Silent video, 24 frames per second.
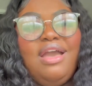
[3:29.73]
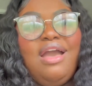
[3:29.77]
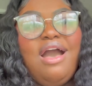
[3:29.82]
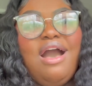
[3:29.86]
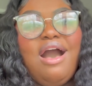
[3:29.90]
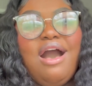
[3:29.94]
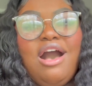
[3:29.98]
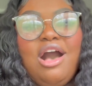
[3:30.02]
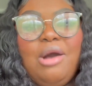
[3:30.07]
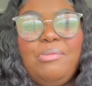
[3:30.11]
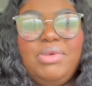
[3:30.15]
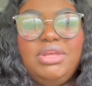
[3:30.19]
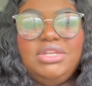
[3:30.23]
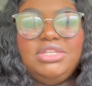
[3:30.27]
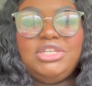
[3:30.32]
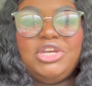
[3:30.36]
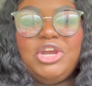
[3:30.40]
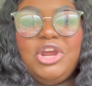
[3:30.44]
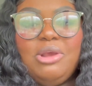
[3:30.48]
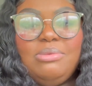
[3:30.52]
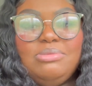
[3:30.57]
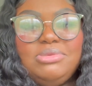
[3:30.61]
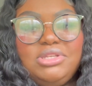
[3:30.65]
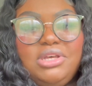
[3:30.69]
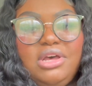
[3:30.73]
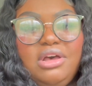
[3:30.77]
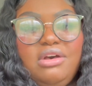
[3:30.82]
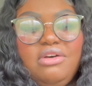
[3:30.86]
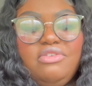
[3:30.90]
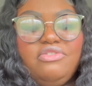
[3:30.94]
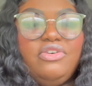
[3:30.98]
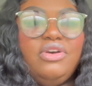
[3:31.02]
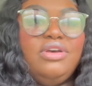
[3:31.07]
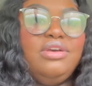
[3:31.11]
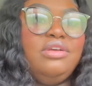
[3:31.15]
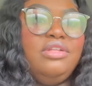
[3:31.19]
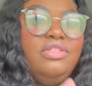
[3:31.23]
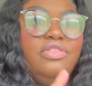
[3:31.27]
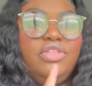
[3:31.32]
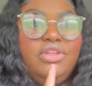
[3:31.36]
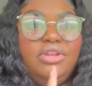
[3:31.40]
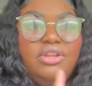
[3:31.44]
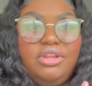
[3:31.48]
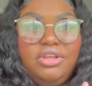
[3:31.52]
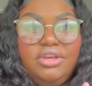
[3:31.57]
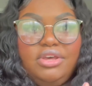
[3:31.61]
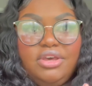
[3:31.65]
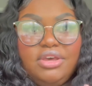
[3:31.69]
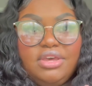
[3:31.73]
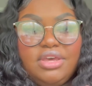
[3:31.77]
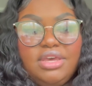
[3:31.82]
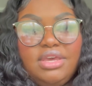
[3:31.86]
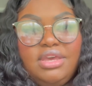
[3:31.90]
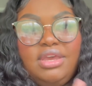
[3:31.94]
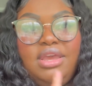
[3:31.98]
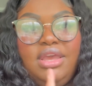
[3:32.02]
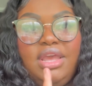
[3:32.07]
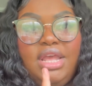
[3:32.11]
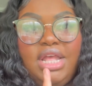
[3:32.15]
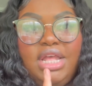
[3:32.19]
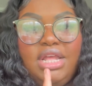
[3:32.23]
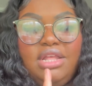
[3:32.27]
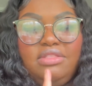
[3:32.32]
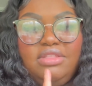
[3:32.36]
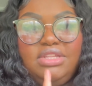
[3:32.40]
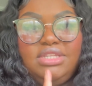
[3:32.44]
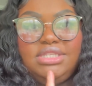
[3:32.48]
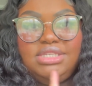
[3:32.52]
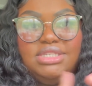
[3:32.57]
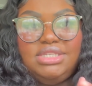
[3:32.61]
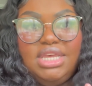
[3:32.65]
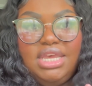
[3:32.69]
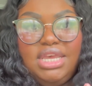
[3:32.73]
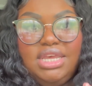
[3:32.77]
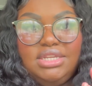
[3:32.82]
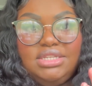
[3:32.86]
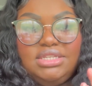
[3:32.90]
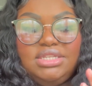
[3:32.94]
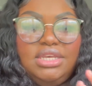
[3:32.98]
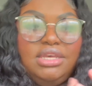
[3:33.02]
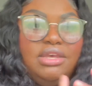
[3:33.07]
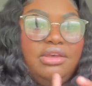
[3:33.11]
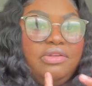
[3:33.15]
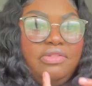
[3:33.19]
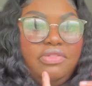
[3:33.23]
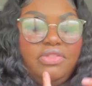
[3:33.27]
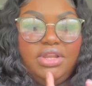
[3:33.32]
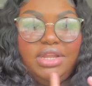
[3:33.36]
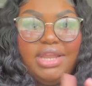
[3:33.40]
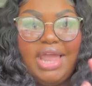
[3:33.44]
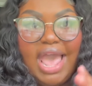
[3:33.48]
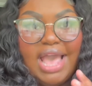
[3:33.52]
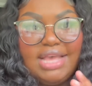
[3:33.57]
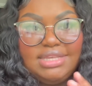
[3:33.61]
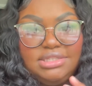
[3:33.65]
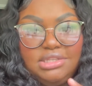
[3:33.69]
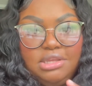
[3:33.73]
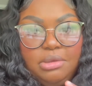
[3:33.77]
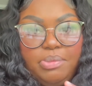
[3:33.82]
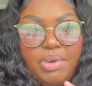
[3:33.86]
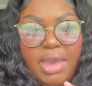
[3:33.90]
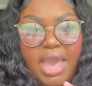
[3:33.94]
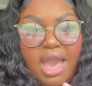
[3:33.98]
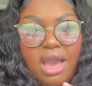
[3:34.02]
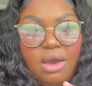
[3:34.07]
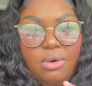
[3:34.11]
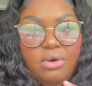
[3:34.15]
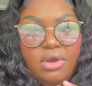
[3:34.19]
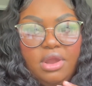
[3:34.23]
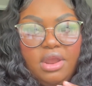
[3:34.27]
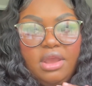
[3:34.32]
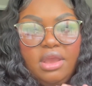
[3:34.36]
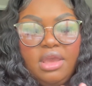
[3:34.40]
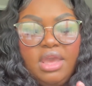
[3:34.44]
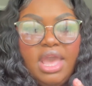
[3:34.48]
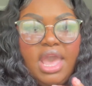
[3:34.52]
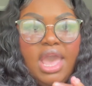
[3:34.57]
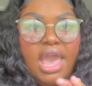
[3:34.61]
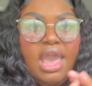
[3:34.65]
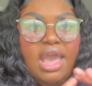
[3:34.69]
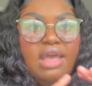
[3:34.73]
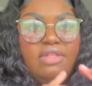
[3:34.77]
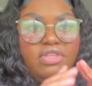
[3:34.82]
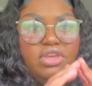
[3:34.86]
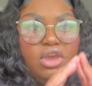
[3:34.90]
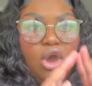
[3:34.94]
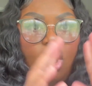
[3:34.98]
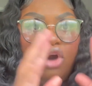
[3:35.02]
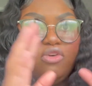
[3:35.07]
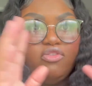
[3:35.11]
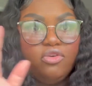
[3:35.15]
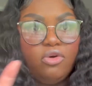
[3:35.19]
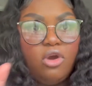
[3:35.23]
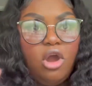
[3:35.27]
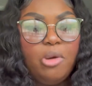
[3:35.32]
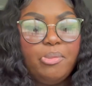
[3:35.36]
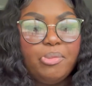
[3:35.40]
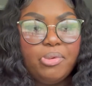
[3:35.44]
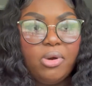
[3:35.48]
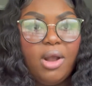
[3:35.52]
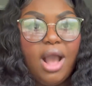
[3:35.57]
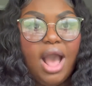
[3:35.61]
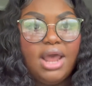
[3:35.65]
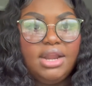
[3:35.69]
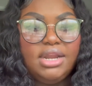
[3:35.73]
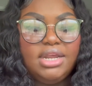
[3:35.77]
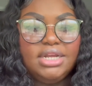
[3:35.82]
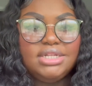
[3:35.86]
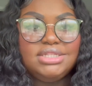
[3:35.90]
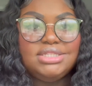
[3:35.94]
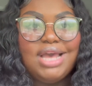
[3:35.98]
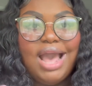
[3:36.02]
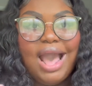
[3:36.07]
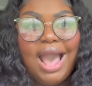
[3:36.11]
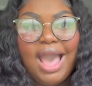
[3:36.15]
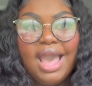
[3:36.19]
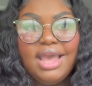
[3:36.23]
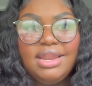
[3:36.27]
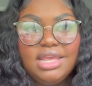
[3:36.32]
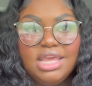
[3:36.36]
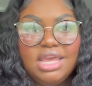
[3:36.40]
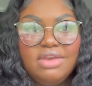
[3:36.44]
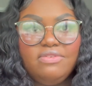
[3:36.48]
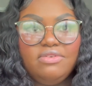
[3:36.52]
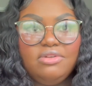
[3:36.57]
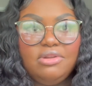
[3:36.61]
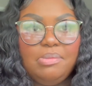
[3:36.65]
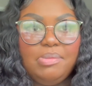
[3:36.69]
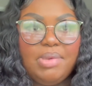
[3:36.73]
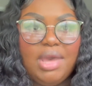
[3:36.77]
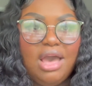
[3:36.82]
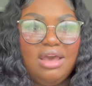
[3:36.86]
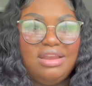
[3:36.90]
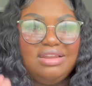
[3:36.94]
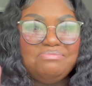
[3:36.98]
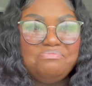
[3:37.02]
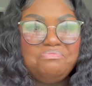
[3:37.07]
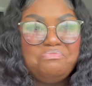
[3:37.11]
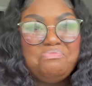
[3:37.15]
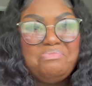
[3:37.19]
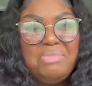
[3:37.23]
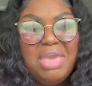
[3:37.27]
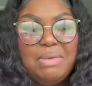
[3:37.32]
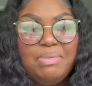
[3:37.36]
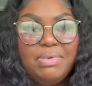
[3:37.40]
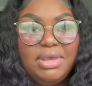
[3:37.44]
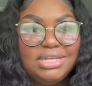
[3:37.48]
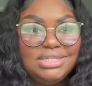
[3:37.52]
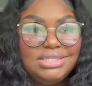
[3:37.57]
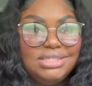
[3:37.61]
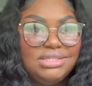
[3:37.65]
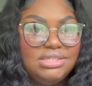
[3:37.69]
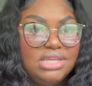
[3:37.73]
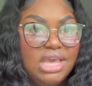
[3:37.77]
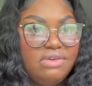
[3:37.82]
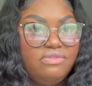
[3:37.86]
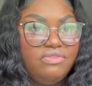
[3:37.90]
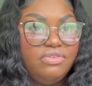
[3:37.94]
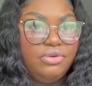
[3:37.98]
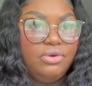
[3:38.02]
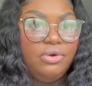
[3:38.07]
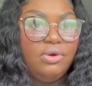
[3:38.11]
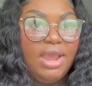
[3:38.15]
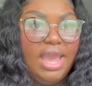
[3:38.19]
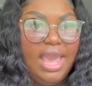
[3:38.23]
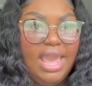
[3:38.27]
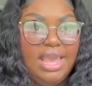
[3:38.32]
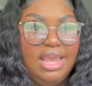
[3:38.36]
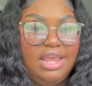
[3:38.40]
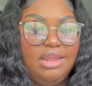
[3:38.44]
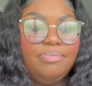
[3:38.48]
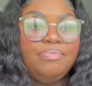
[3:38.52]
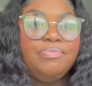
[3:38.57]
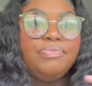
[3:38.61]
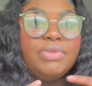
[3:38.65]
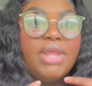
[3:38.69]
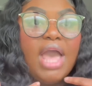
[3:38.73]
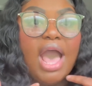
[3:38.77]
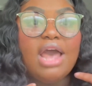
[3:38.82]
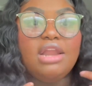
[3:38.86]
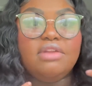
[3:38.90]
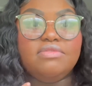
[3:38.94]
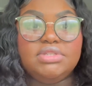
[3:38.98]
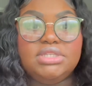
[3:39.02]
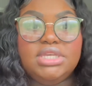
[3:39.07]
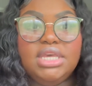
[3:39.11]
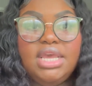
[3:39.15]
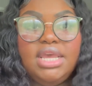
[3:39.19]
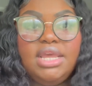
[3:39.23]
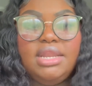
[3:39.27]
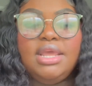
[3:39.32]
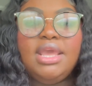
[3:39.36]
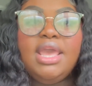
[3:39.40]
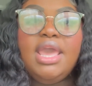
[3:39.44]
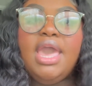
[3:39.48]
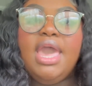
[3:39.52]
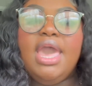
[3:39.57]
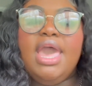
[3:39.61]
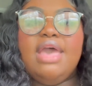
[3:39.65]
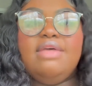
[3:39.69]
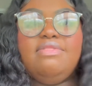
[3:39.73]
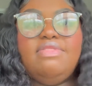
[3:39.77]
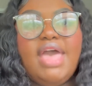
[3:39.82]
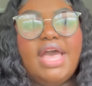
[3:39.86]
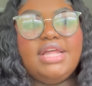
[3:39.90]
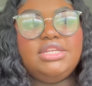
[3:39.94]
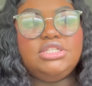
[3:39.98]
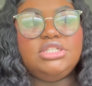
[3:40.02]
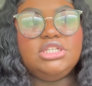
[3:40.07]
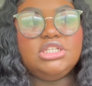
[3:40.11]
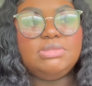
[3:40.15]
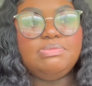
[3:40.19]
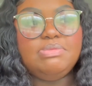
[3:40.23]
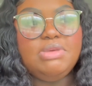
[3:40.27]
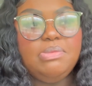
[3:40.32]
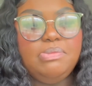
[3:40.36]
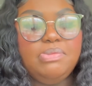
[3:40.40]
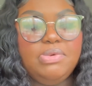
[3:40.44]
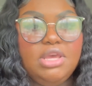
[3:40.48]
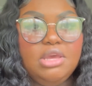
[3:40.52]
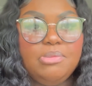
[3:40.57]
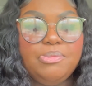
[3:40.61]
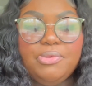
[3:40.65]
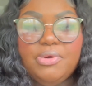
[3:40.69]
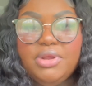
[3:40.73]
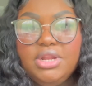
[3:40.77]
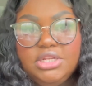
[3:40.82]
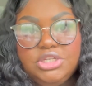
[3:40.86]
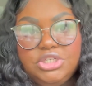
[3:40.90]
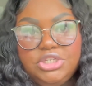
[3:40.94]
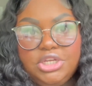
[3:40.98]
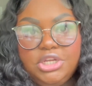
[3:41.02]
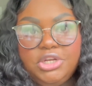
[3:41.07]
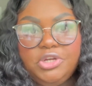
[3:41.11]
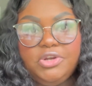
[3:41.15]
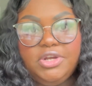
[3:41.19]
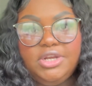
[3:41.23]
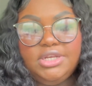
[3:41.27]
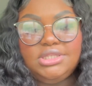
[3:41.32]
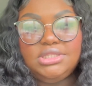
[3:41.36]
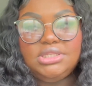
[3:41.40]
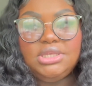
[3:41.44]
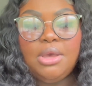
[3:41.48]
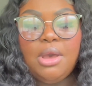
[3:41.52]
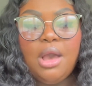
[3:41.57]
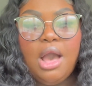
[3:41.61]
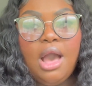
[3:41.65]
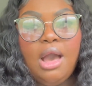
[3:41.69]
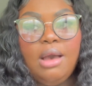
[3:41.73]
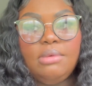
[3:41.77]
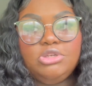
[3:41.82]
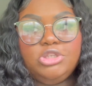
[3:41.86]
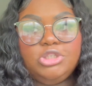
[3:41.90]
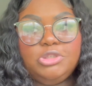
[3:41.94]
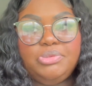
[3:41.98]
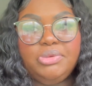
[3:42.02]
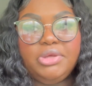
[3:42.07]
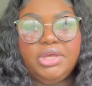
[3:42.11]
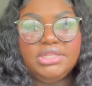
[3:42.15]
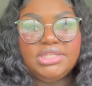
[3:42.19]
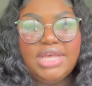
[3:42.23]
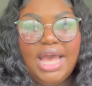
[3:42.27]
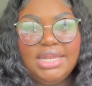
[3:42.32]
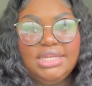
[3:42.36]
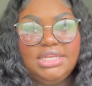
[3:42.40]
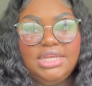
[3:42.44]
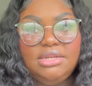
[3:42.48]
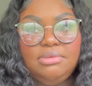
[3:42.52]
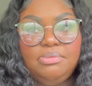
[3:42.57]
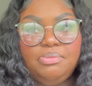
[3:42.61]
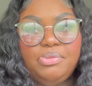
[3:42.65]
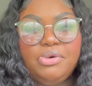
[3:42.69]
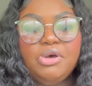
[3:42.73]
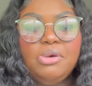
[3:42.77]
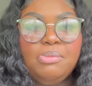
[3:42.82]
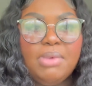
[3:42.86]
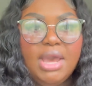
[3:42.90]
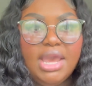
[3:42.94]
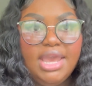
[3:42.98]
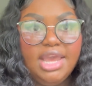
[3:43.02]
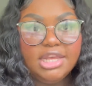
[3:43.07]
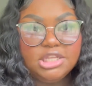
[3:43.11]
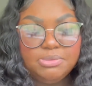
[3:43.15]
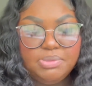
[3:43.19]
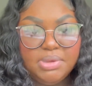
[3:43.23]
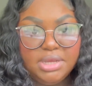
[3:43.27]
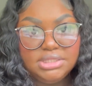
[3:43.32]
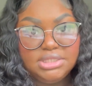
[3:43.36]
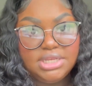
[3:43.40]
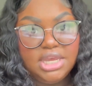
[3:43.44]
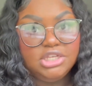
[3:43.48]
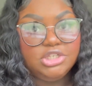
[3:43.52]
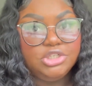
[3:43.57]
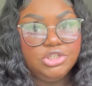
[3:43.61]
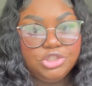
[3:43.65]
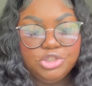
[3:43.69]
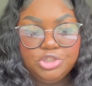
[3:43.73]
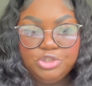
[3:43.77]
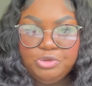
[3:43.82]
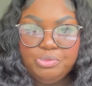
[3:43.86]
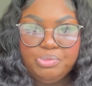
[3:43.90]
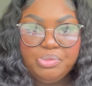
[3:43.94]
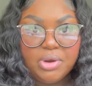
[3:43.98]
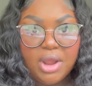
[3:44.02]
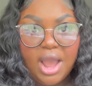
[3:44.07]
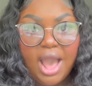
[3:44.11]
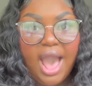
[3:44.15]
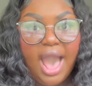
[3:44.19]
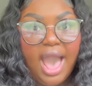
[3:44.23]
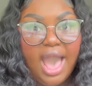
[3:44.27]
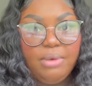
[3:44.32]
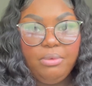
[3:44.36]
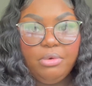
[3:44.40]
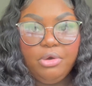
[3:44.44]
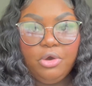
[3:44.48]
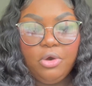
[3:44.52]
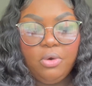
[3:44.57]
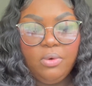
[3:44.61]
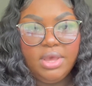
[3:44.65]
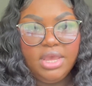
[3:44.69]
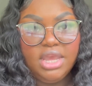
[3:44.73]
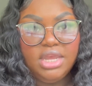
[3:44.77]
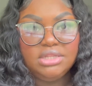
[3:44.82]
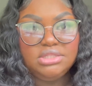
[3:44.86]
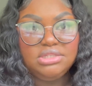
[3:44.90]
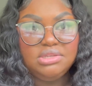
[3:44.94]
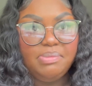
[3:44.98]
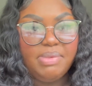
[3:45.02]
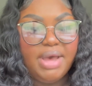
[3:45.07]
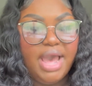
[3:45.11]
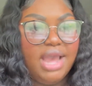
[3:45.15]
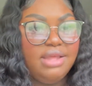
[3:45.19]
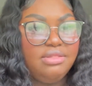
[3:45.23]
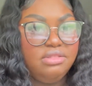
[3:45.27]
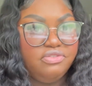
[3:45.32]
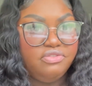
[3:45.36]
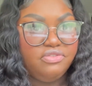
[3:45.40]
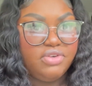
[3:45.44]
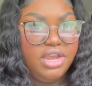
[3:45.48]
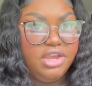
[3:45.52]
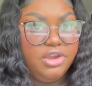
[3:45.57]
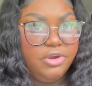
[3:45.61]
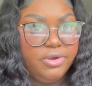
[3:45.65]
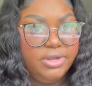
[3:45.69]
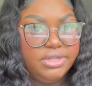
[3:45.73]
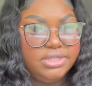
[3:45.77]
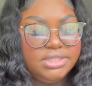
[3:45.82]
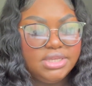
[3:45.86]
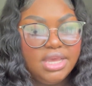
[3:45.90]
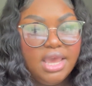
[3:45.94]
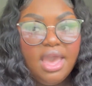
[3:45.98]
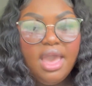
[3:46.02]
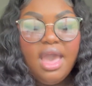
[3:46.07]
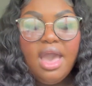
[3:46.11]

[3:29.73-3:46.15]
in terms of the look, the scent, the lasting power, and the overall product, I'd give it about maybe a 7 or an 8 out of 10. And that's just me being pretty generous, just because I didn't put my expectations super high when going into buying the fragrance.